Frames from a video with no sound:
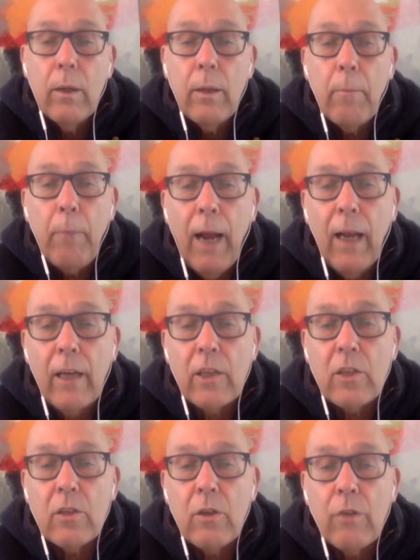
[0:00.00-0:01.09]
the
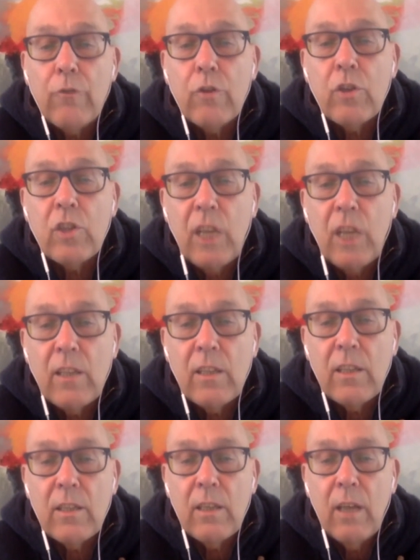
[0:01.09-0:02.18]
pillars of
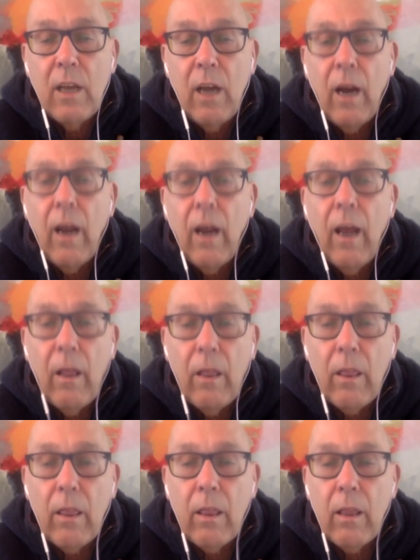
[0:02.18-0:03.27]
success are
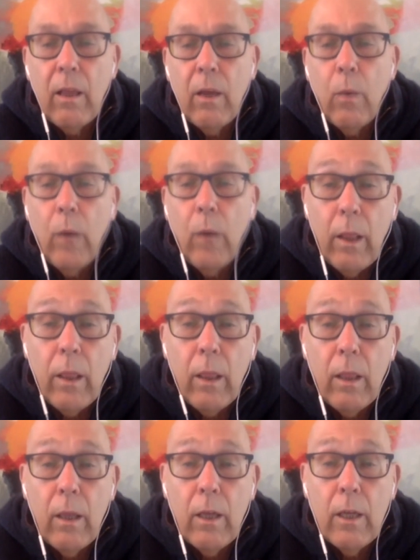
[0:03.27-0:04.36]
health,
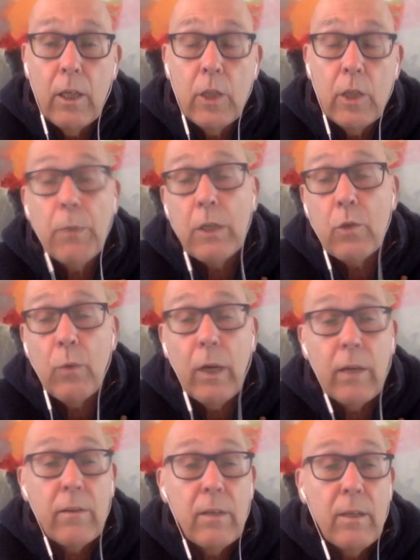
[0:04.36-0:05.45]
wealth,
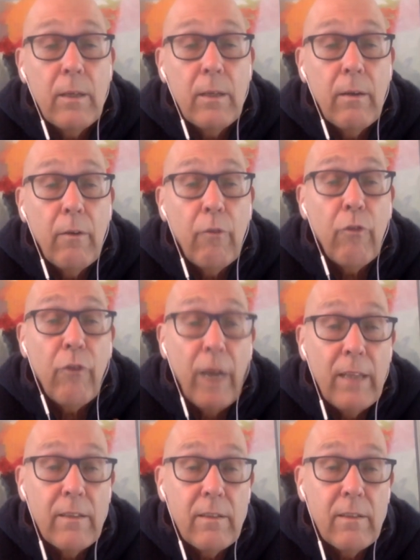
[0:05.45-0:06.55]
spirituality,
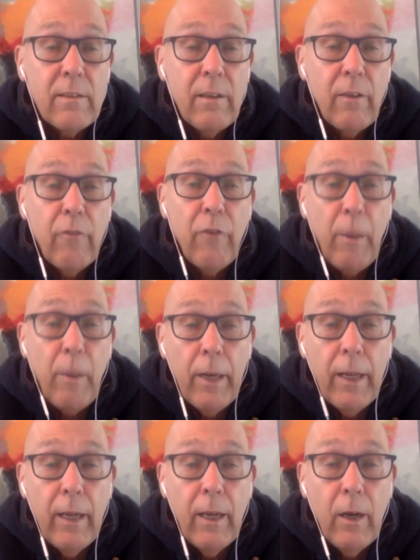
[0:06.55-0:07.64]
friends,
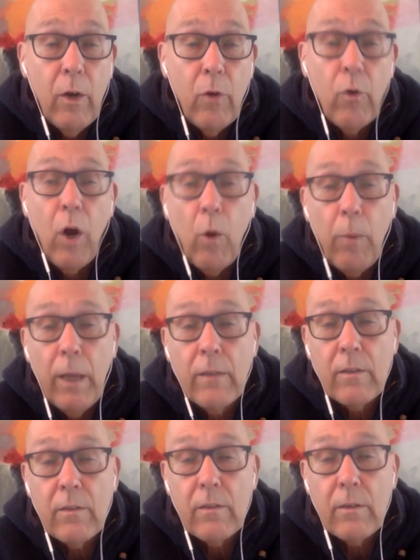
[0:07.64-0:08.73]
family,
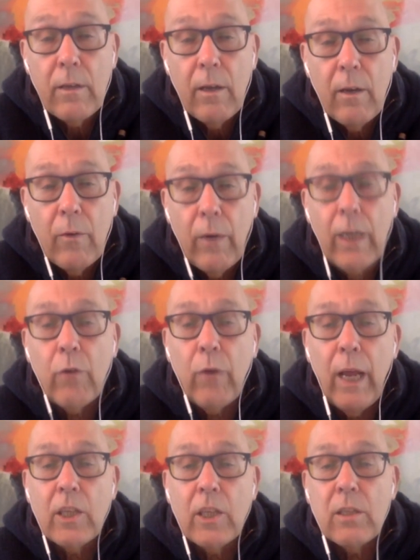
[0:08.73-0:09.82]
romance,
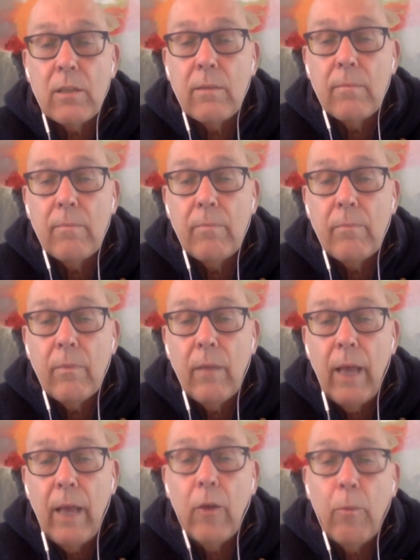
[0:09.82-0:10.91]
recreation,
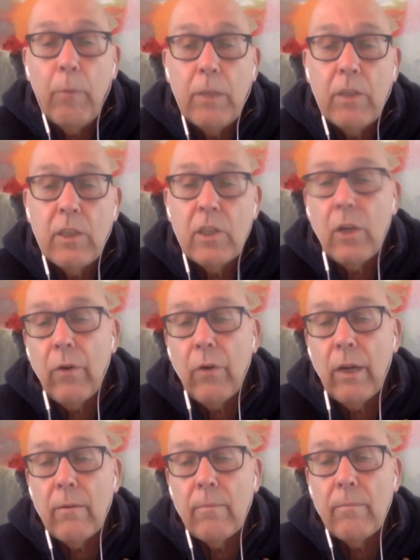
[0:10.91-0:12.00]
and your business
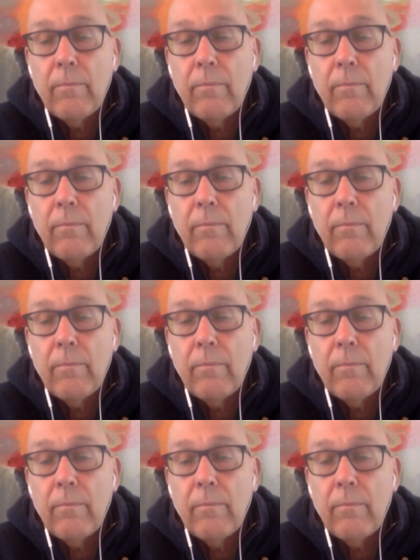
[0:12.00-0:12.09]
career.